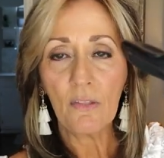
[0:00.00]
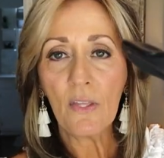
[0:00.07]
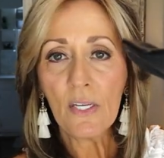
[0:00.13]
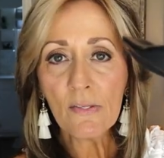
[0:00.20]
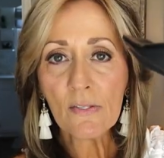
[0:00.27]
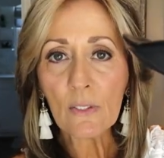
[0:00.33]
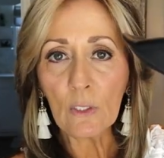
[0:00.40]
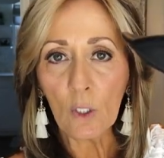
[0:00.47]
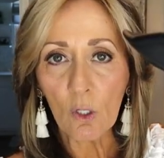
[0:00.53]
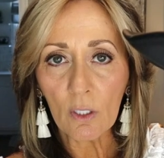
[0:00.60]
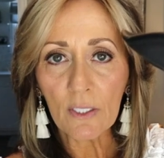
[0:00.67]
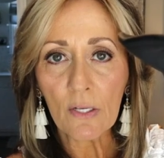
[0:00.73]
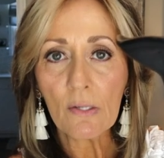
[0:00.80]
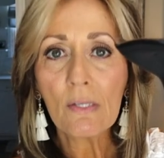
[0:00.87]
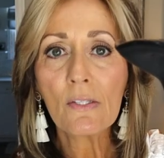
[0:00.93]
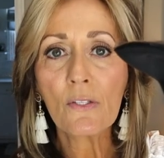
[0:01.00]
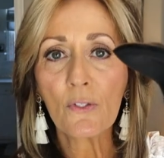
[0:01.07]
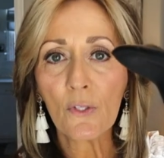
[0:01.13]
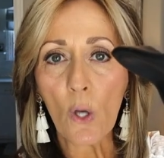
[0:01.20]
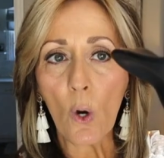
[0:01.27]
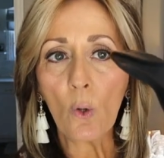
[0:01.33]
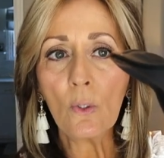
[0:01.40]
This looked
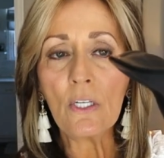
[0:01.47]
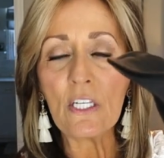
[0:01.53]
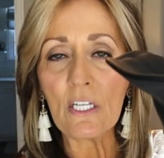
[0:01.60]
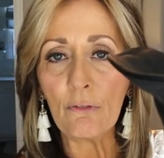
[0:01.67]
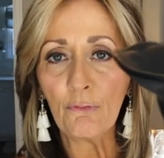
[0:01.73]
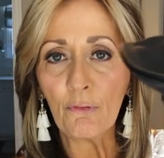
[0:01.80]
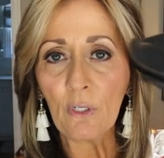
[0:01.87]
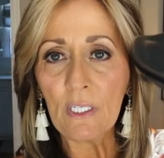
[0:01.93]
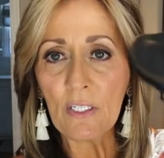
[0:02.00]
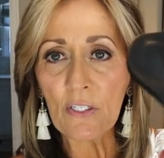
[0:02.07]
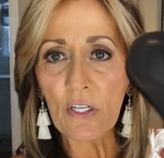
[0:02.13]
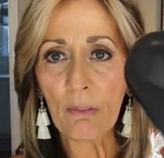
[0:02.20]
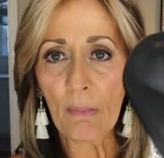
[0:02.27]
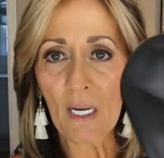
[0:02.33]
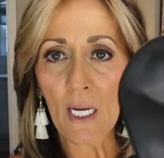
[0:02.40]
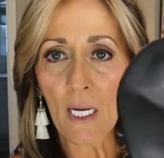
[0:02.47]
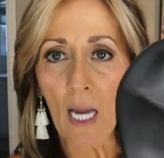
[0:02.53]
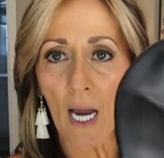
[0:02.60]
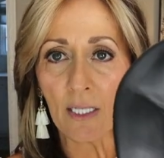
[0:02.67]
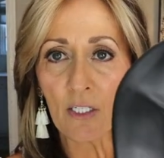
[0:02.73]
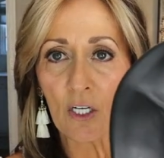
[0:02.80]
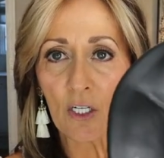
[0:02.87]
so different to me.
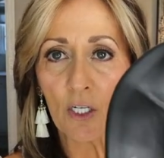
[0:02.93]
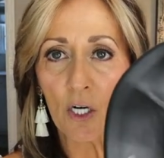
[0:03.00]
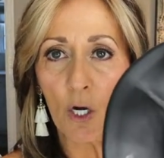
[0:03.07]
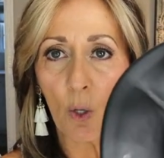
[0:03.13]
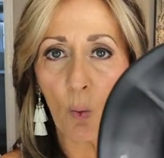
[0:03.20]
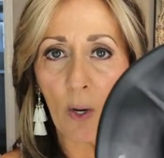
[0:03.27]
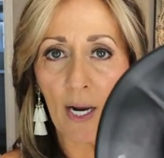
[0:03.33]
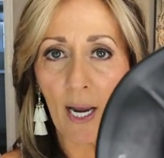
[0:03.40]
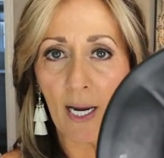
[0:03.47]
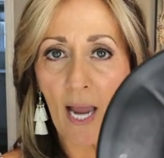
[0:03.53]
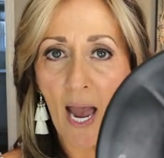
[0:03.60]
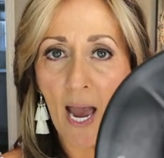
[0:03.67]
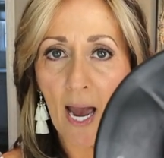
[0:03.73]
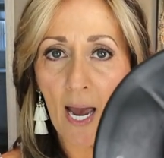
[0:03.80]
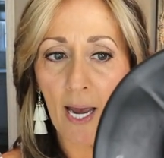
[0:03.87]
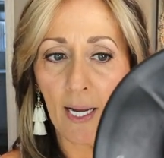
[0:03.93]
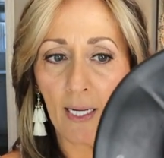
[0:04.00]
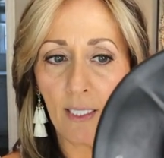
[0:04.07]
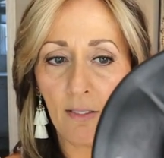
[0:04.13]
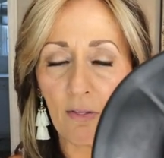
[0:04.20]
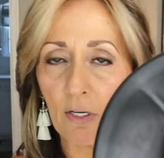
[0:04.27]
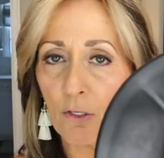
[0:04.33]
I didn't know what I
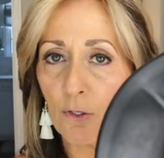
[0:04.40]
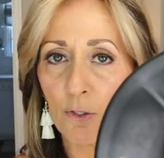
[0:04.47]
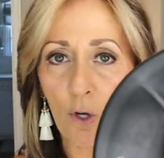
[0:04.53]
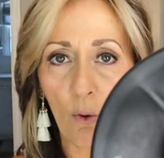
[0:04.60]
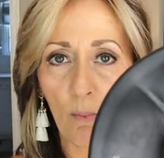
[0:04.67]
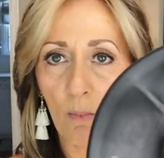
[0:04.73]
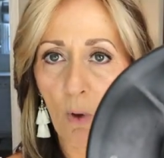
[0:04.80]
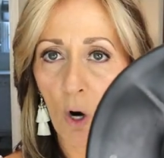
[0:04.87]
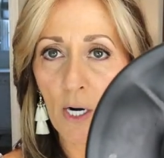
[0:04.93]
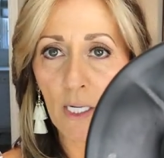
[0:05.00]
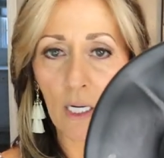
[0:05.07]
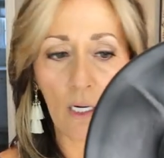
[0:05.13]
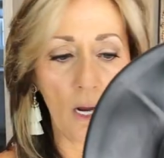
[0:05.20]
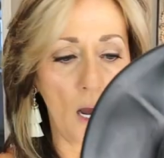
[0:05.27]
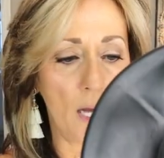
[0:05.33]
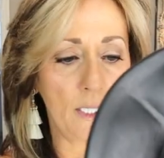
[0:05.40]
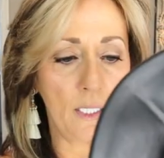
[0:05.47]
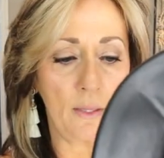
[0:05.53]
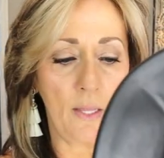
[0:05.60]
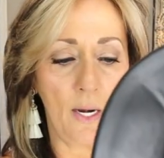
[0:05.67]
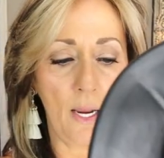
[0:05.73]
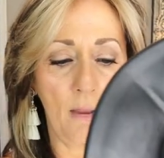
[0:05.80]
had. There's no marking on
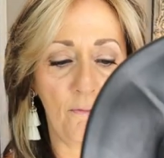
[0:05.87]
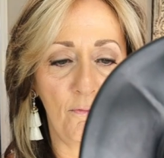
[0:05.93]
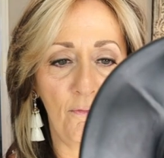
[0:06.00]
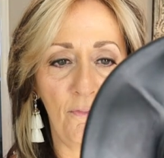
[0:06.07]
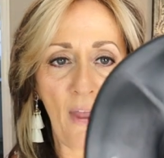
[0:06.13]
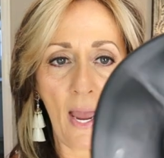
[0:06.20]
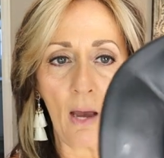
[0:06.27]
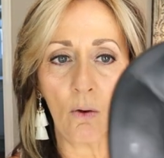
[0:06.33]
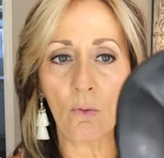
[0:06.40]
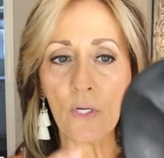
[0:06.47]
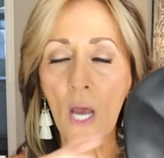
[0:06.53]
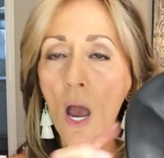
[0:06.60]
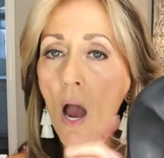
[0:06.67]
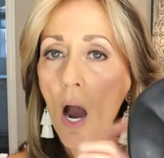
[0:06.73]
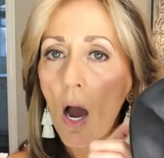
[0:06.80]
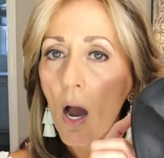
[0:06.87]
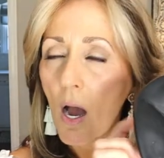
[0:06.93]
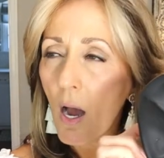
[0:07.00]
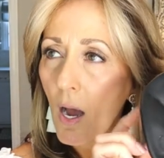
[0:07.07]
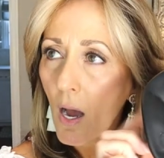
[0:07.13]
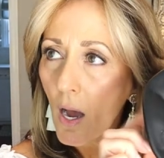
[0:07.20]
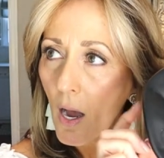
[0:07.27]
it that I found.
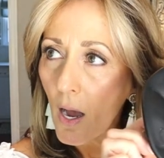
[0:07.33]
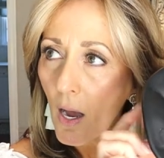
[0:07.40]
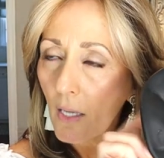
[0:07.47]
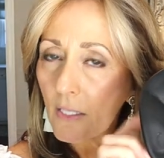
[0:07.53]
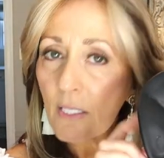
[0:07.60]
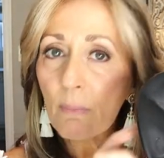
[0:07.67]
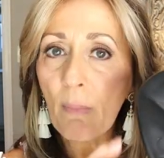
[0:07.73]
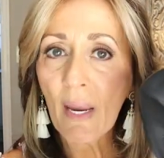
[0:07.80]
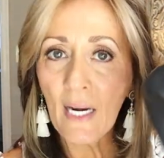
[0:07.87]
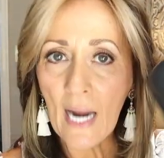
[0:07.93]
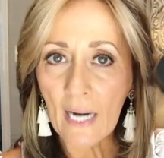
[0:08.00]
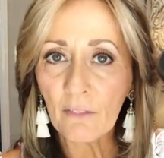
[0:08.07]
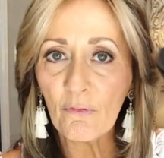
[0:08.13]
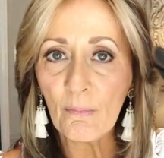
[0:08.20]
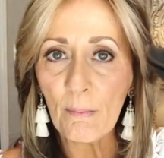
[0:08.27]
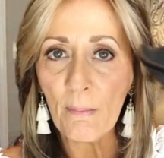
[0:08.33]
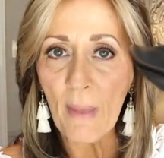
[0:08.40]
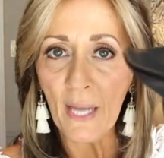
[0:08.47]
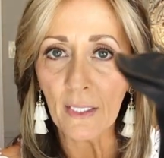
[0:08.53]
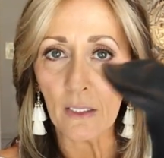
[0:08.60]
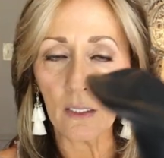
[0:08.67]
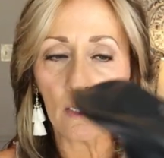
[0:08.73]
It's made out of
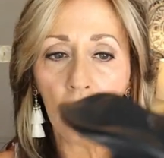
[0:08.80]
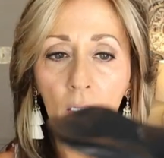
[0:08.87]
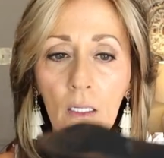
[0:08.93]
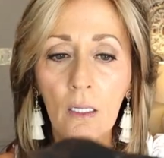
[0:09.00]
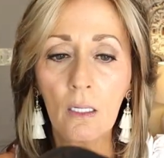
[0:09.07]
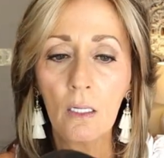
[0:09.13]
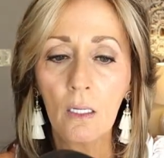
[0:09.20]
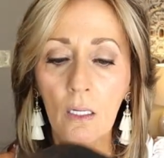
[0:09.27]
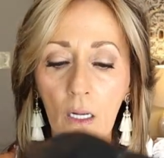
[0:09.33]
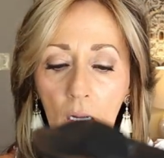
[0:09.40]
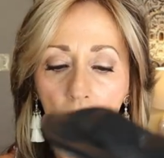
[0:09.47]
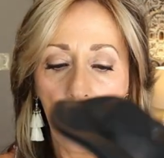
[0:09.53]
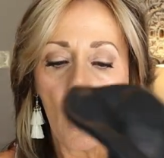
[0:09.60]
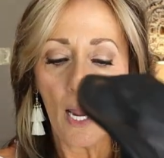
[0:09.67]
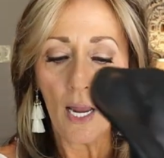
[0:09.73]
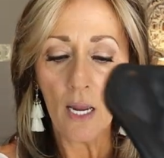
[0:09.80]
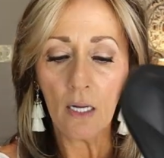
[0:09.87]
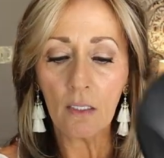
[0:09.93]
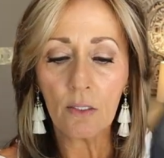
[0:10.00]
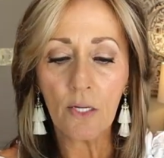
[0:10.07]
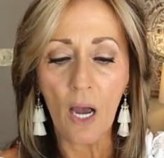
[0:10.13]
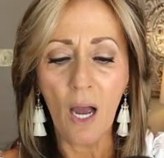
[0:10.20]
metal,
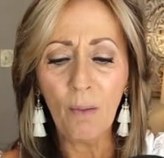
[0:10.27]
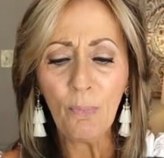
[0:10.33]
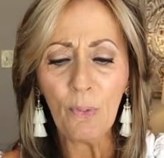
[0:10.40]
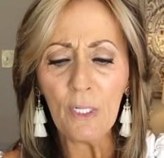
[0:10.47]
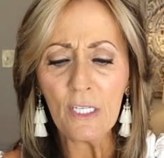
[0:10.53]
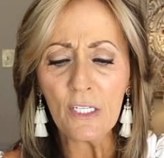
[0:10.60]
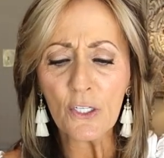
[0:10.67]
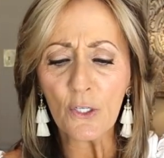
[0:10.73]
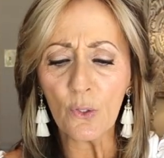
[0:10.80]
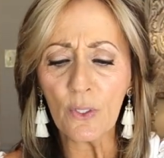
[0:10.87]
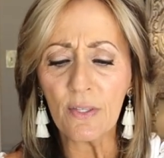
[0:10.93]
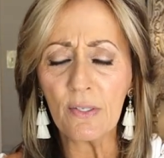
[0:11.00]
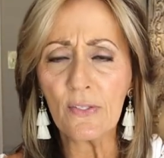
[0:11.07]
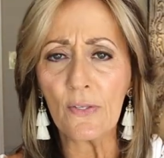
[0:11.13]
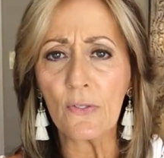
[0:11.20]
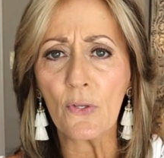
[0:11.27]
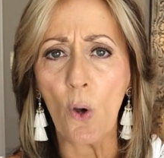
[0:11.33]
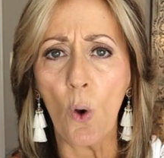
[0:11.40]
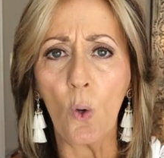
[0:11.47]
and I'm pretty sure this is